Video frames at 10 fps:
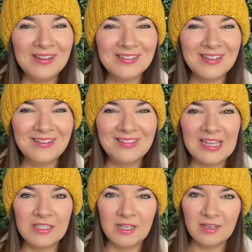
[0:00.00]
So
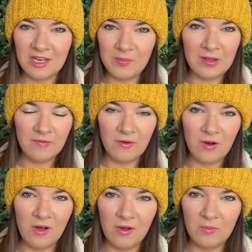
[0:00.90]
these are going to be for
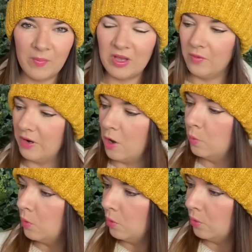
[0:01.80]
our when we go on our
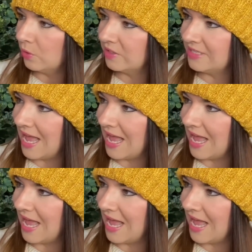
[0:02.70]
walks.